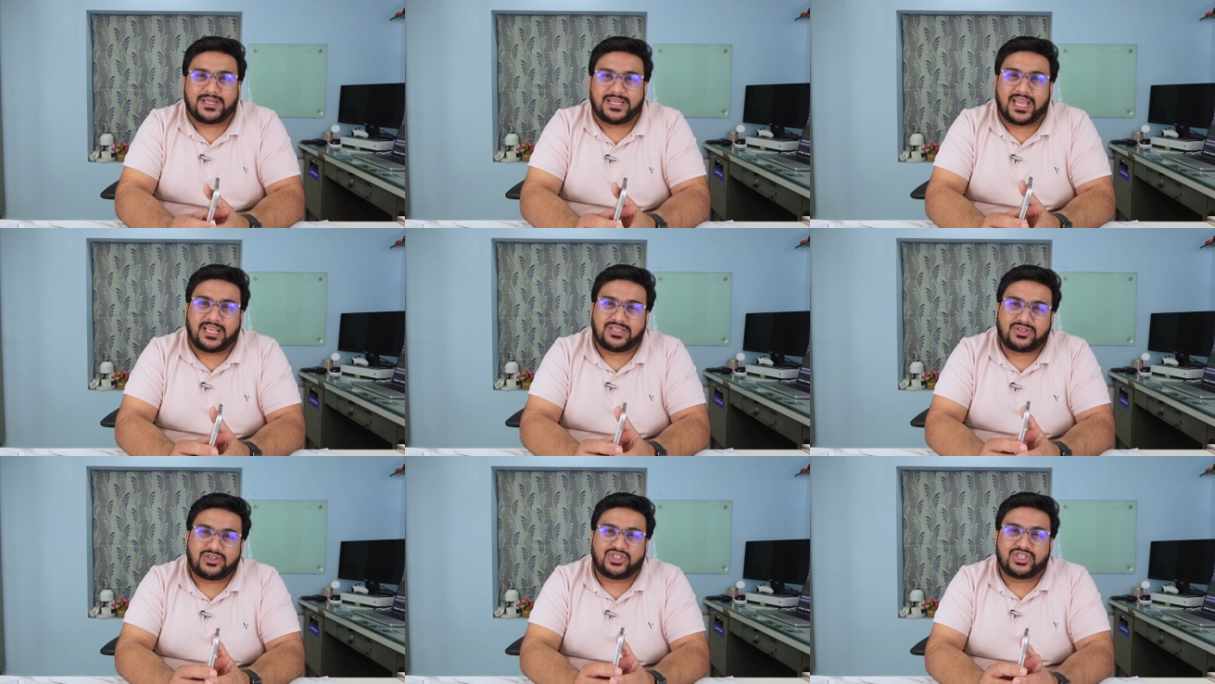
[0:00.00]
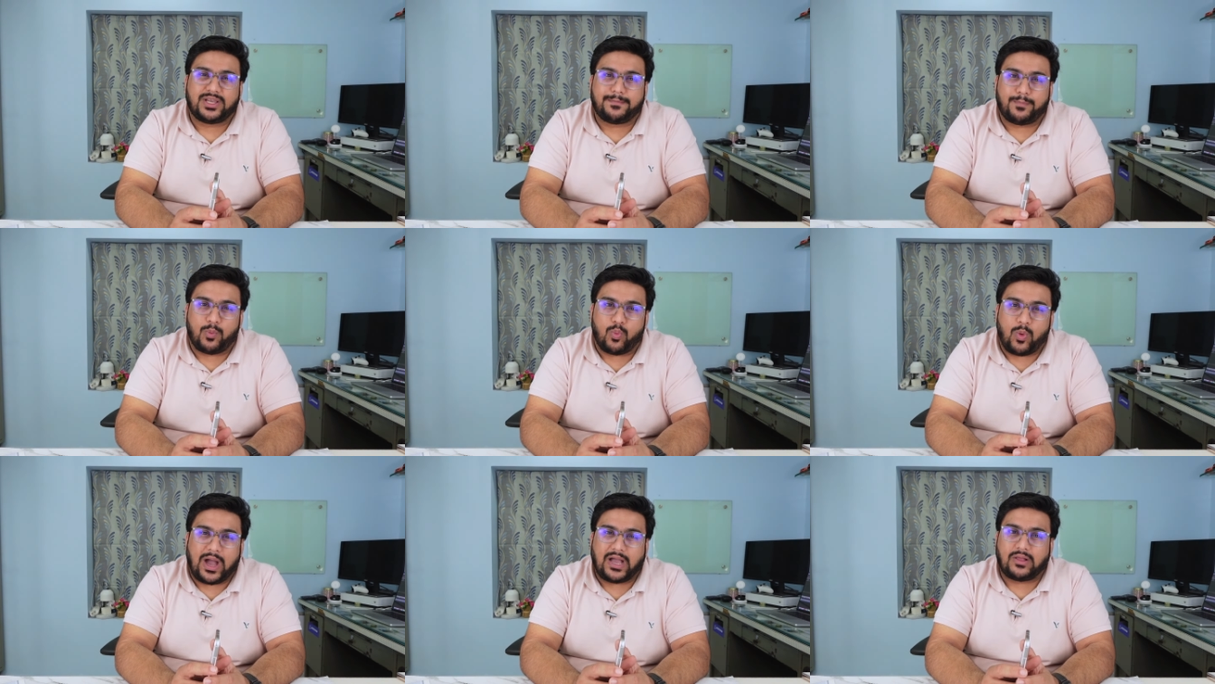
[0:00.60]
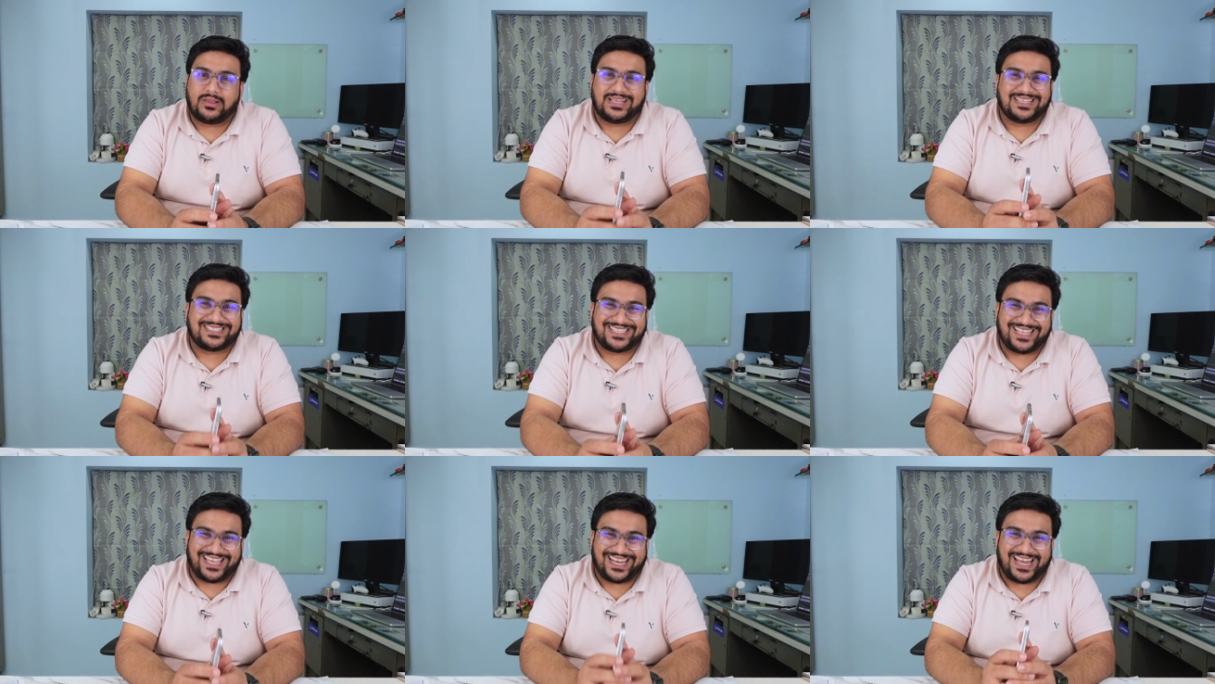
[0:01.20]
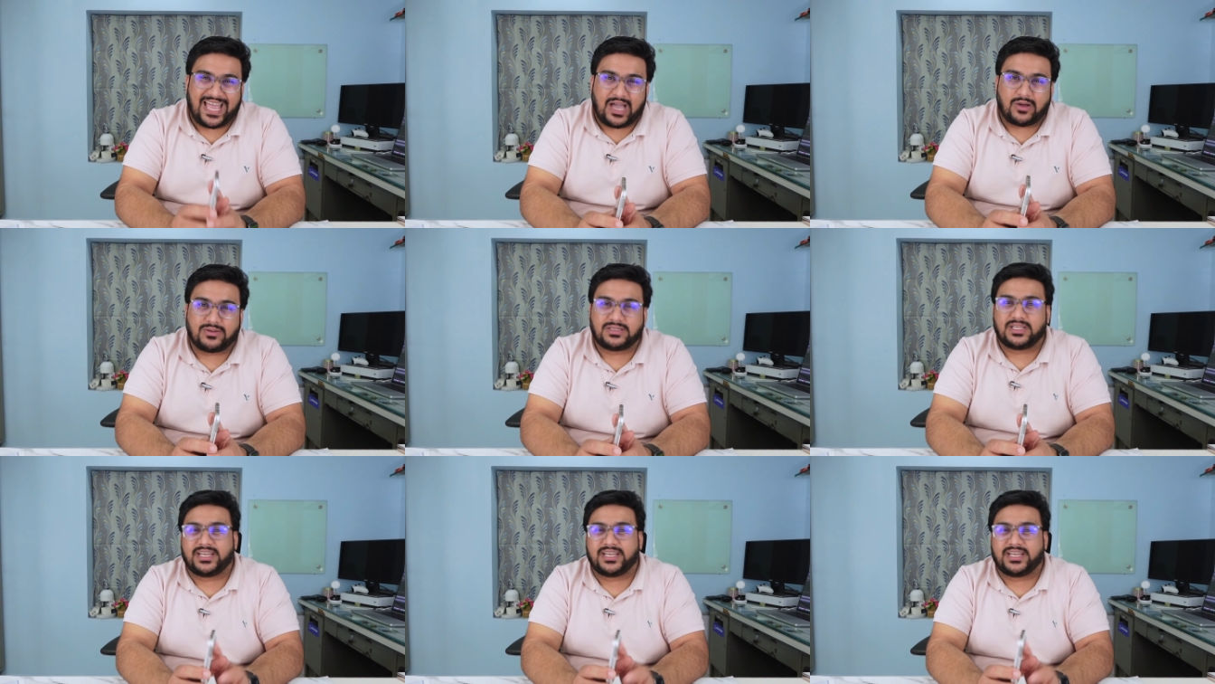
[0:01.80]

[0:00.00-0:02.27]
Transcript: The Tensor chip, while it's in-house,